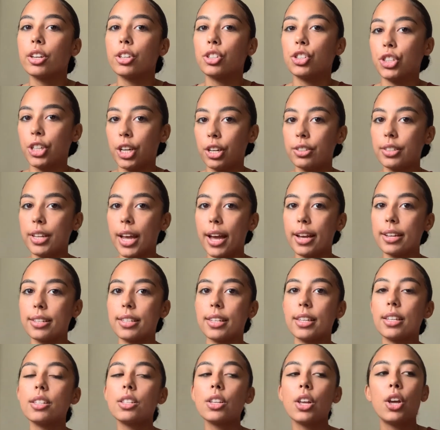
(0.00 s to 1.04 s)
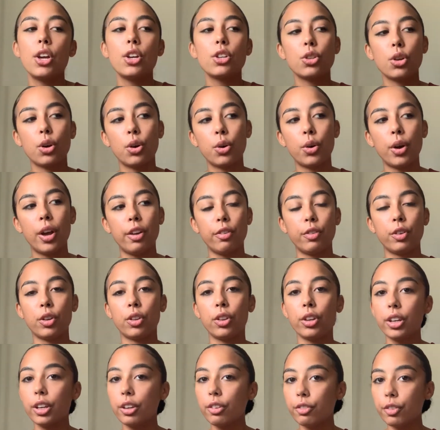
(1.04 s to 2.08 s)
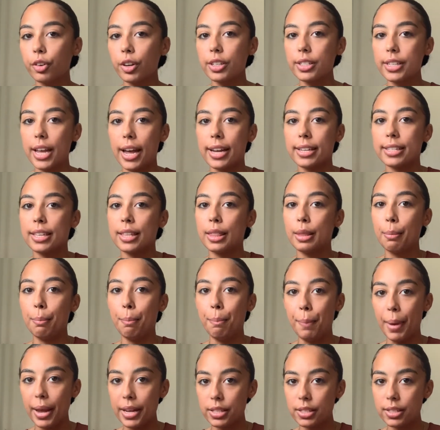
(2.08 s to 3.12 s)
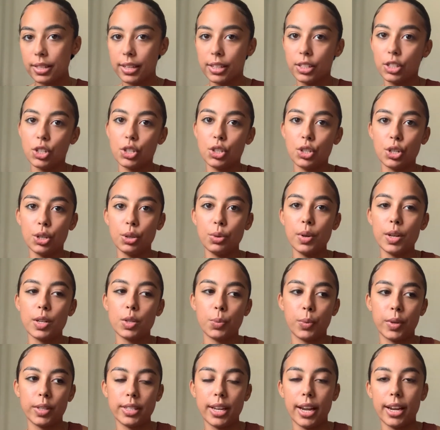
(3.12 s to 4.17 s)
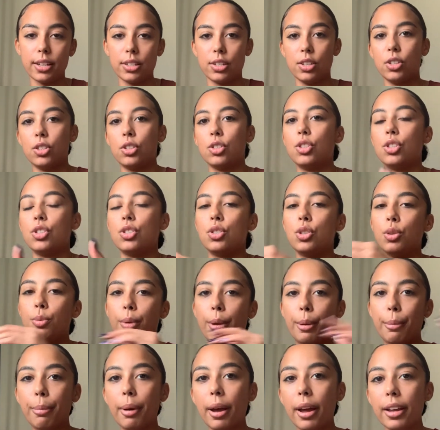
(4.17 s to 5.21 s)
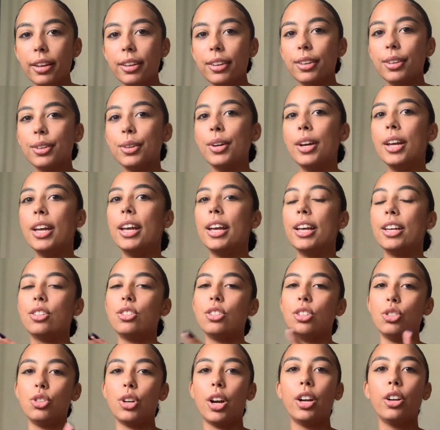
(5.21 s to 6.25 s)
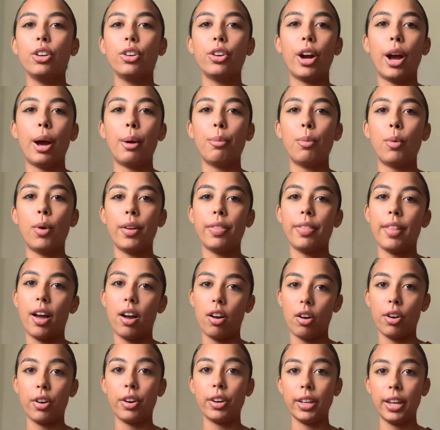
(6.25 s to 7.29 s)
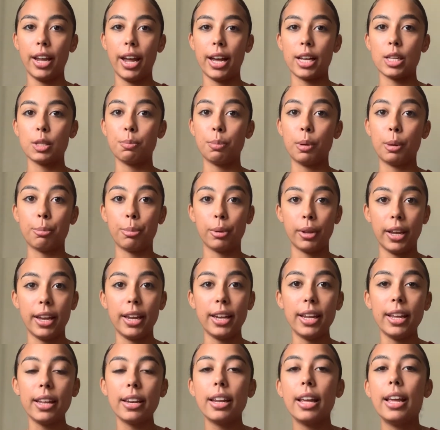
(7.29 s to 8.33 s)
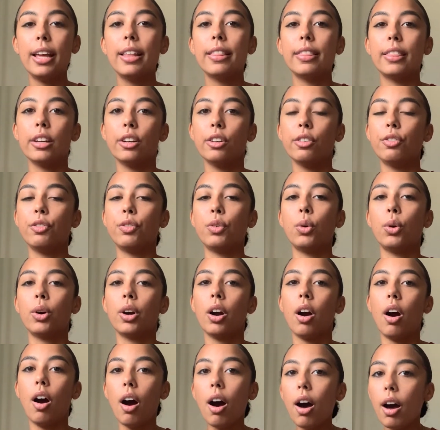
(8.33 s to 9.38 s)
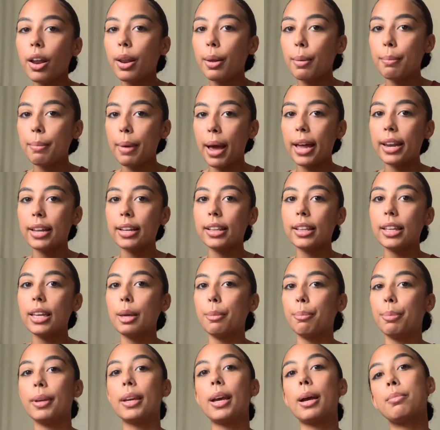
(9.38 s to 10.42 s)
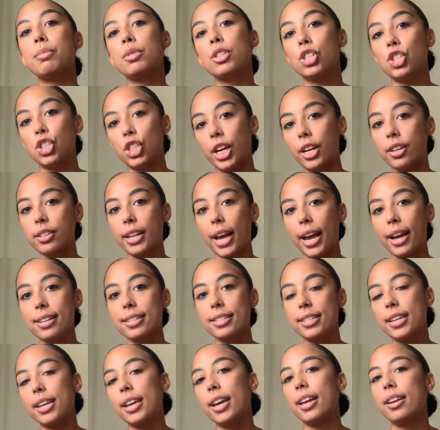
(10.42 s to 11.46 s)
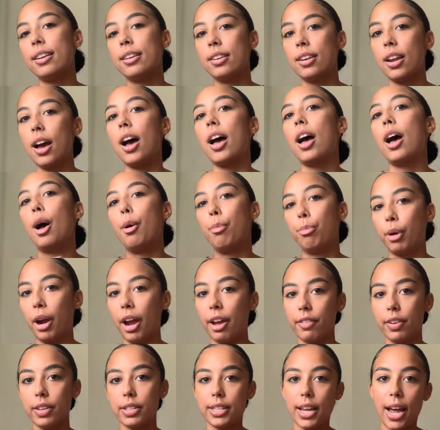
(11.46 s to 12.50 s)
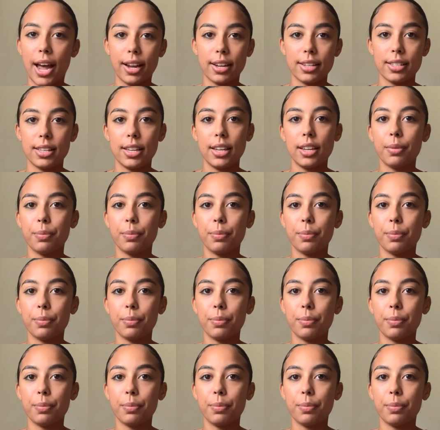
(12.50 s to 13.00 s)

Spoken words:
shared taxis. So if you're looking for a taxi, the best thing to do is when taxis are just zooming by you is to try to grab one that already has people in it. Therefore, automatically it becomes a shared taxi and not a private taxi.